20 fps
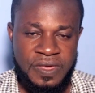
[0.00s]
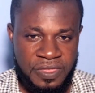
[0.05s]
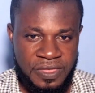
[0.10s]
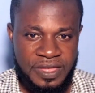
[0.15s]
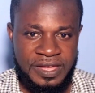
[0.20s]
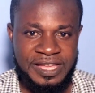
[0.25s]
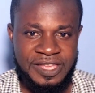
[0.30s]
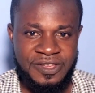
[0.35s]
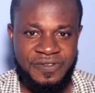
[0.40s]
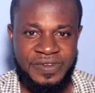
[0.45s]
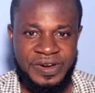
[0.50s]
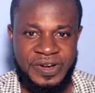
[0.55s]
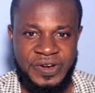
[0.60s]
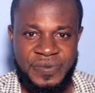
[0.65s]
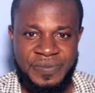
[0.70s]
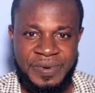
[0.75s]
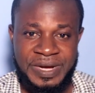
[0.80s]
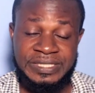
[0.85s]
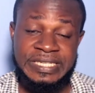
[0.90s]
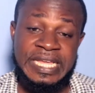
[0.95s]
Thank you
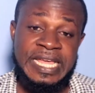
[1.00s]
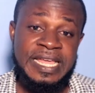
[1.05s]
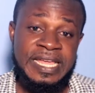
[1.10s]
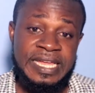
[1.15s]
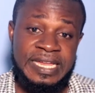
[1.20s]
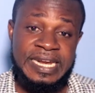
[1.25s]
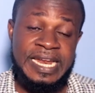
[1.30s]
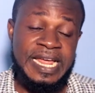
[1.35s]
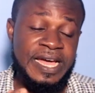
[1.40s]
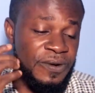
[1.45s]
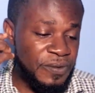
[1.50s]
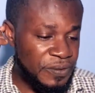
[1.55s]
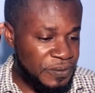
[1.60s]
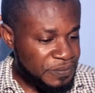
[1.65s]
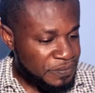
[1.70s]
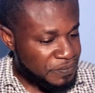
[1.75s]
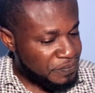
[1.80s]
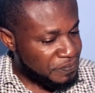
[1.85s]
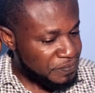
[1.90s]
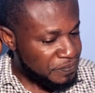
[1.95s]
very much. Now,
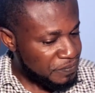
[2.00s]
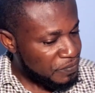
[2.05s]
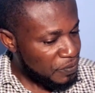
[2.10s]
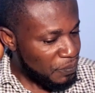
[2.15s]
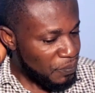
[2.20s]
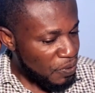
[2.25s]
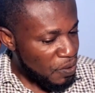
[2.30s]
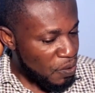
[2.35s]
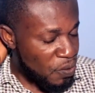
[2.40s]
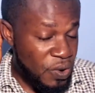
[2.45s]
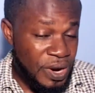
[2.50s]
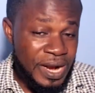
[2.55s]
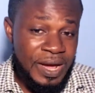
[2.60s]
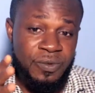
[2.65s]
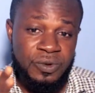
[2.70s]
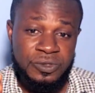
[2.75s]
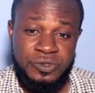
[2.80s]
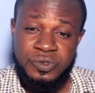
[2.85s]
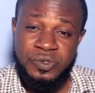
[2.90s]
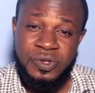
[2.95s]
what I
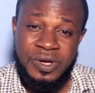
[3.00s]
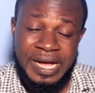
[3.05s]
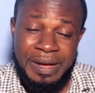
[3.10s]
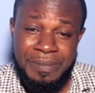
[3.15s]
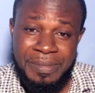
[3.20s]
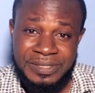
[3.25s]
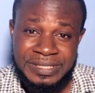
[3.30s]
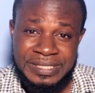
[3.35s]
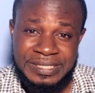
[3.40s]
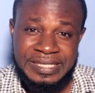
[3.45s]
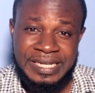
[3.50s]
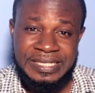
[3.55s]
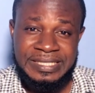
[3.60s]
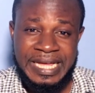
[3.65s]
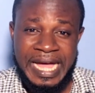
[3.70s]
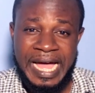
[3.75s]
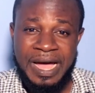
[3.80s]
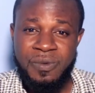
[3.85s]
want to talk about is that